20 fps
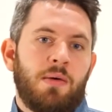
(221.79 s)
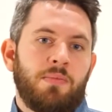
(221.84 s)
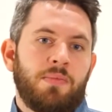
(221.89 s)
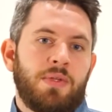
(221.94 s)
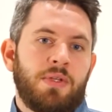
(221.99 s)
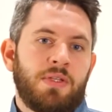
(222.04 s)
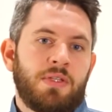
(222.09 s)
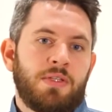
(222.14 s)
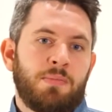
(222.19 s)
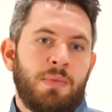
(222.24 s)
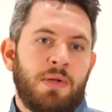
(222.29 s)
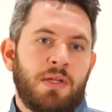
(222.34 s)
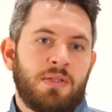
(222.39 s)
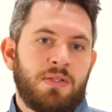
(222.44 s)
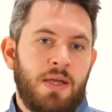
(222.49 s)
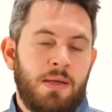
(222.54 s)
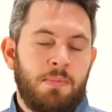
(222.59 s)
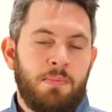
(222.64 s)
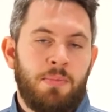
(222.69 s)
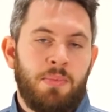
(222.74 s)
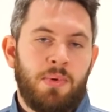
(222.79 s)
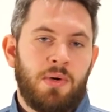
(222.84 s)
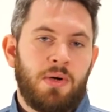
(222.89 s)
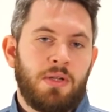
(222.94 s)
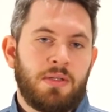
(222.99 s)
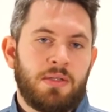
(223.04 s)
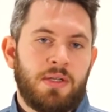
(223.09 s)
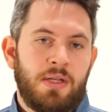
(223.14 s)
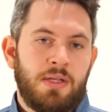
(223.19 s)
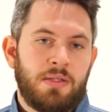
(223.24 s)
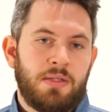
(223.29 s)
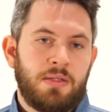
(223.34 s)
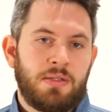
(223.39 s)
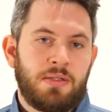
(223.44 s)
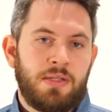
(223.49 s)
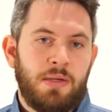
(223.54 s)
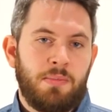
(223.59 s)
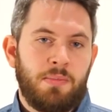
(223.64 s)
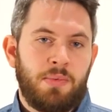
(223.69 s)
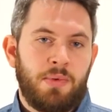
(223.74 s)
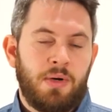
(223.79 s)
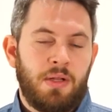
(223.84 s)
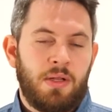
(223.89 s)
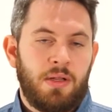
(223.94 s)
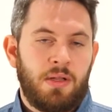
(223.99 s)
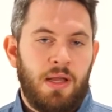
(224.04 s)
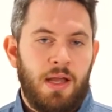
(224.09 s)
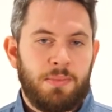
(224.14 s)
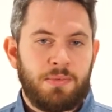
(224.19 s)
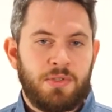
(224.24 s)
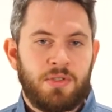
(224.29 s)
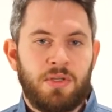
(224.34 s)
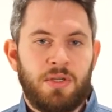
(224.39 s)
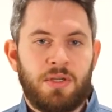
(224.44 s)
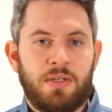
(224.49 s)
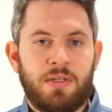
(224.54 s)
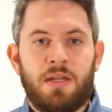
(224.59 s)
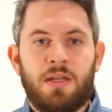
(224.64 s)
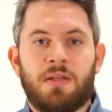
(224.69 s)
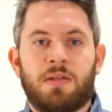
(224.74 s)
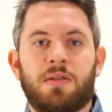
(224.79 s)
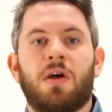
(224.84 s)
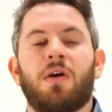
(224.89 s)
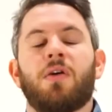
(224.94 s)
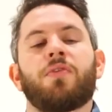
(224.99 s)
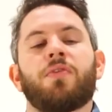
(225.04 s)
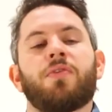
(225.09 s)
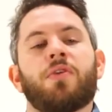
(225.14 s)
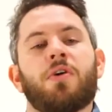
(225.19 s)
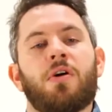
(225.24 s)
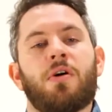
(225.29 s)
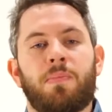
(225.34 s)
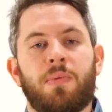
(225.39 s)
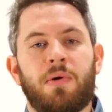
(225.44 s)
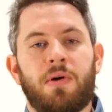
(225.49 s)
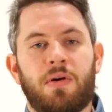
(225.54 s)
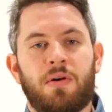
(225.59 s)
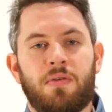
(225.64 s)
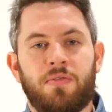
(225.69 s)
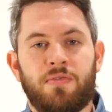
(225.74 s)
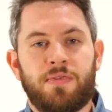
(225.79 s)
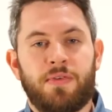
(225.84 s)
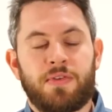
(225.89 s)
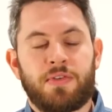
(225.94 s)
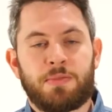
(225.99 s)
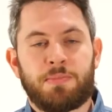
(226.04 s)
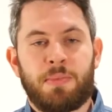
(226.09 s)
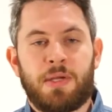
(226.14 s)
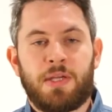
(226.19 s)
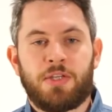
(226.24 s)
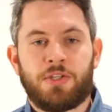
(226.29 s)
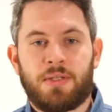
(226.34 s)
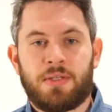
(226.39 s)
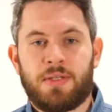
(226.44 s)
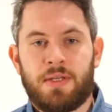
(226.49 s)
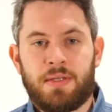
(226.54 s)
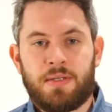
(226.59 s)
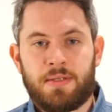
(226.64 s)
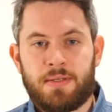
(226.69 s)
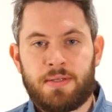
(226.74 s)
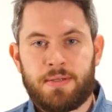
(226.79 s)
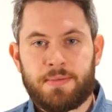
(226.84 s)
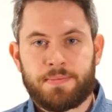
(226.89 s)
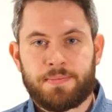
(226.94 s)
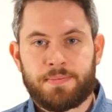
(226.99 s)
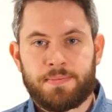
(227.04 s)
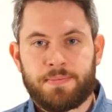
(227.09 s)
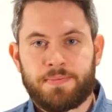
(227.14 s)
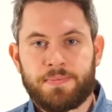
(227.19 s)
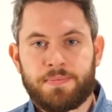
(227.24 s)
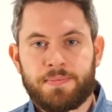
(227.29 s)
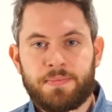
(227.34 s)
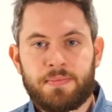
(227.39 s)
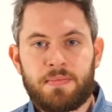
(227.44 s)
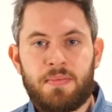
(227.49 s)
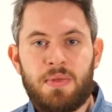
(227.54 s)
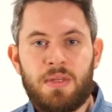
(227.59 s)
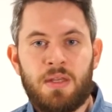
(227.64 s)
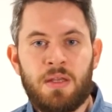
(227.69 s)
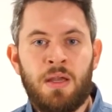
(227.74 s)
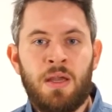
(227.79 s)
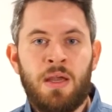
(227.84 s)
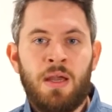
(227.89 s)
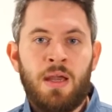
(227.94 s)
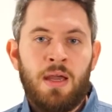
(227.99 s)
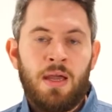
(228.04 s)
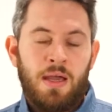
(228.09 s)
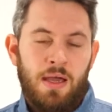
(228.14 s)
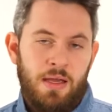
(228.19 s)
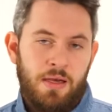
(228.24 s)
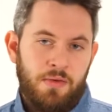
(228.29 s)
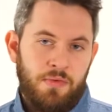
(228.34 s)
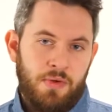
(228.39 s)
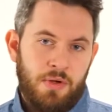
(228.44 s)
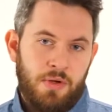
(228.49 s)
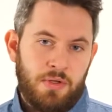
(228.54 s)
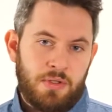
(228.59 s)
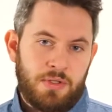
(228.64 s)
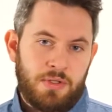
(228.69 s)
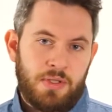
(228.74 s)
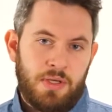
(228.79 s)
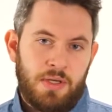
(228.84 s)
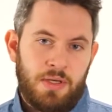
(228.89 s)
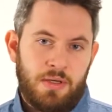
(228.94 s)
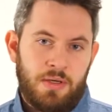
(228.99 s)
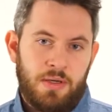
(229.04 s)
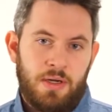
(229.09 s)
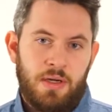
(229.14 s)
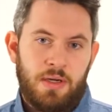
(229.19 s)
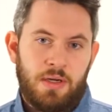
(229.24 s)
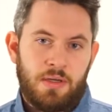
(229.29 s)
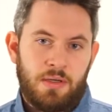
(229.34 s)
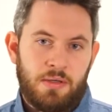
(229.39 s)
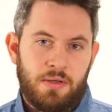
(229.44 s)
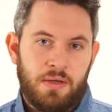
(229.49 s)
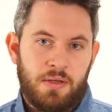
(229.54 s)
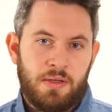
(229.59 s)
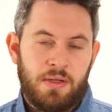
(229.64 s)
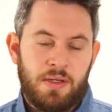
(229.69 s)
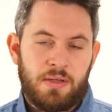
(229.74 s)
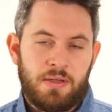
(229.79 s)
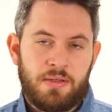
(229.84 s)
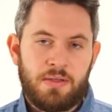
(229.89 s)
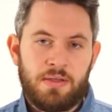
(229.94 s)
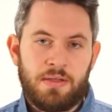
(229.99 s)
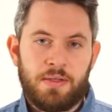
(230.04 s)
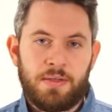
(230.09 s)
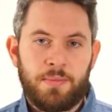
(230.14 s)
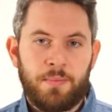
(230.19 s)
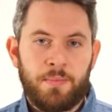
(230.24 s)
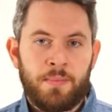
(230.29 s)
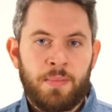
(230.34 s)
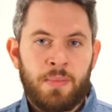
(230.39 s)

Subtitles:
display temporal data, temporal abstract data on top of spatial data. And we also looked at the